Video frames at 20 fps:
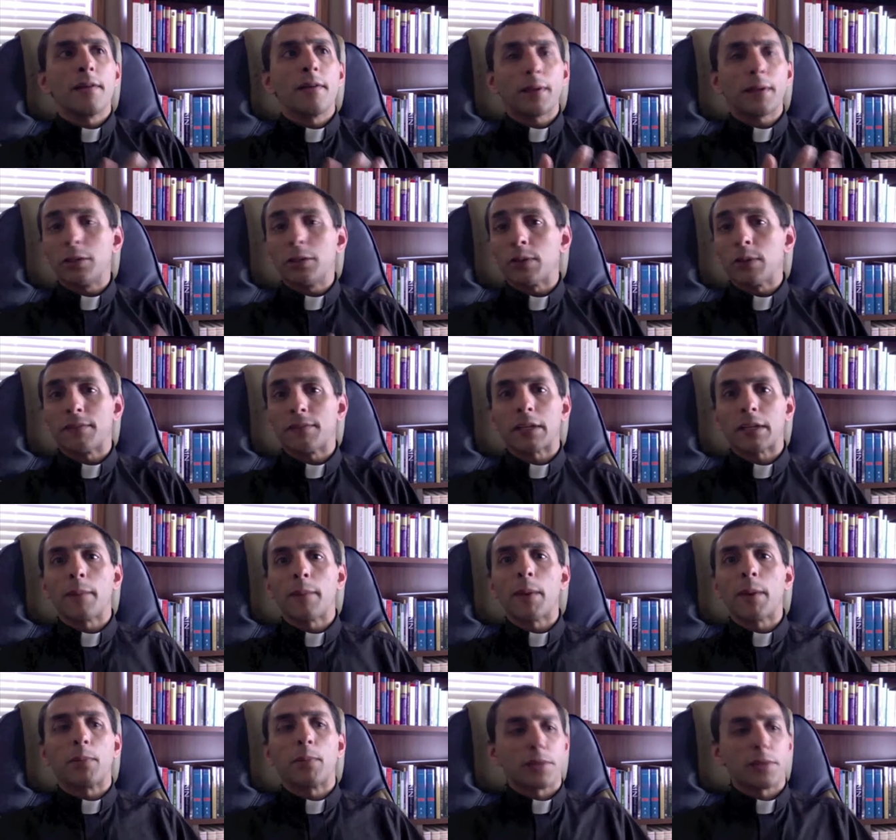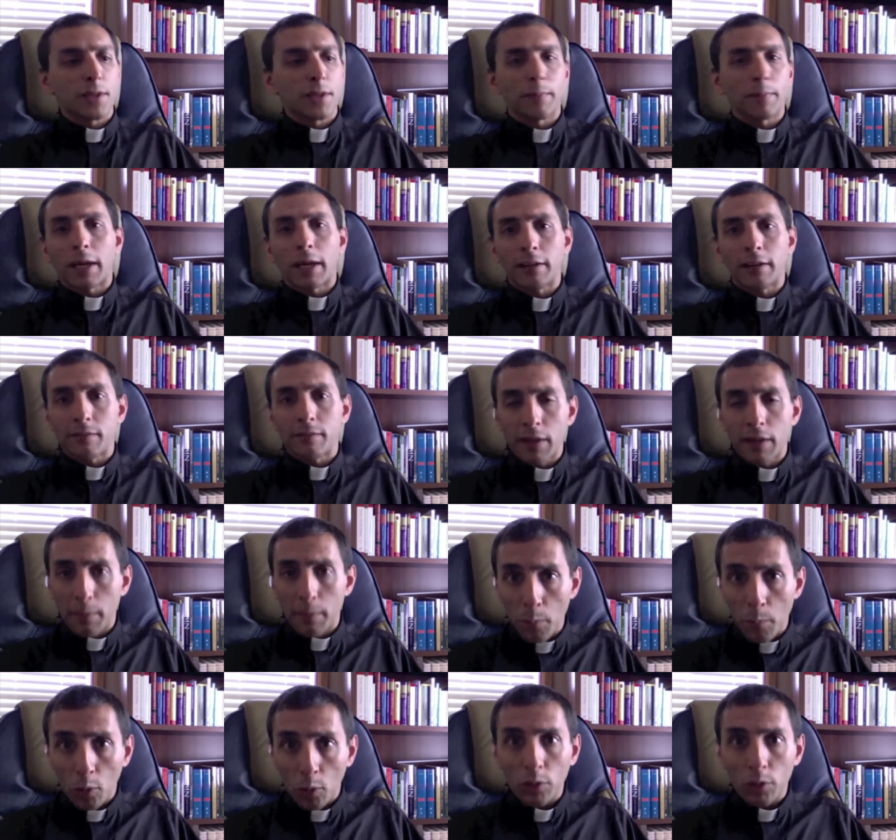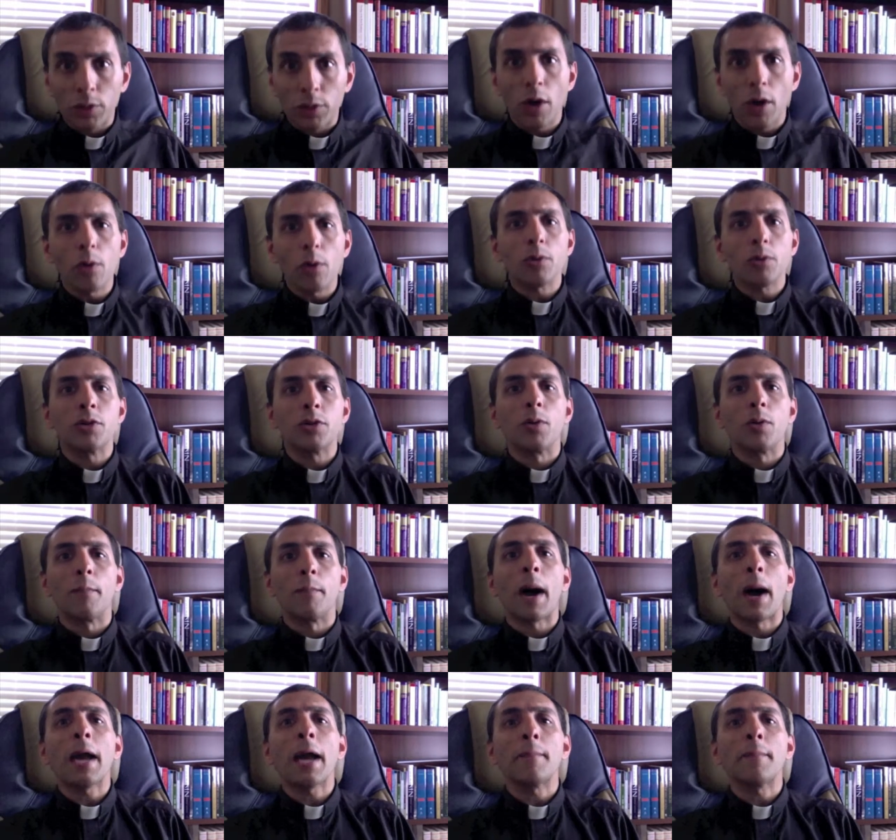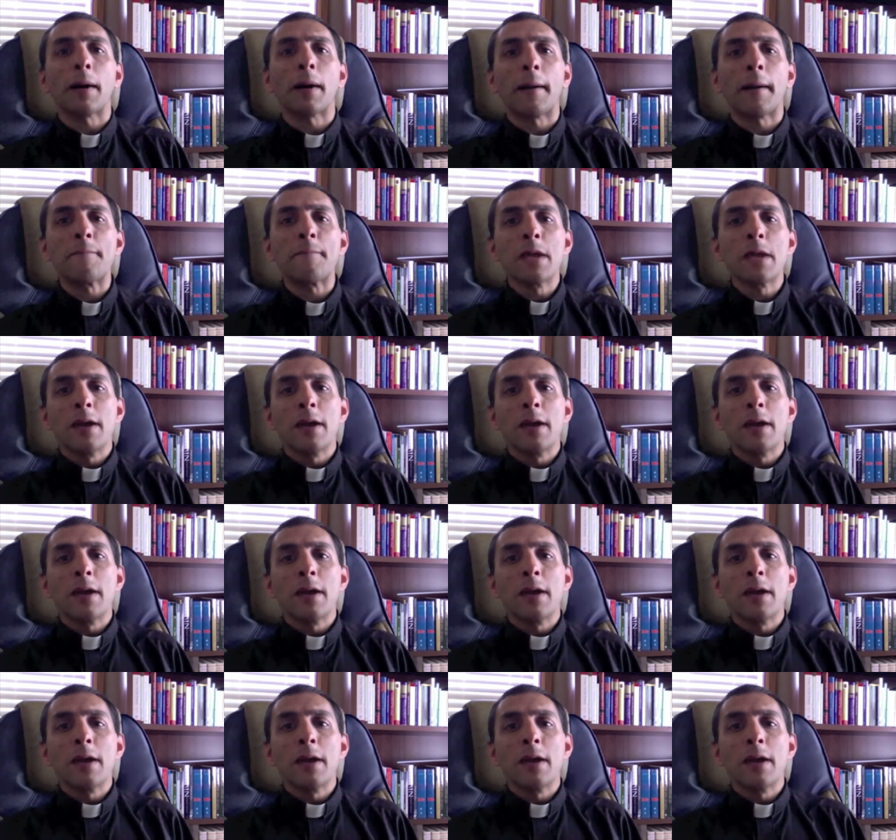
they do have to come up with some kind of a moral code to abide by,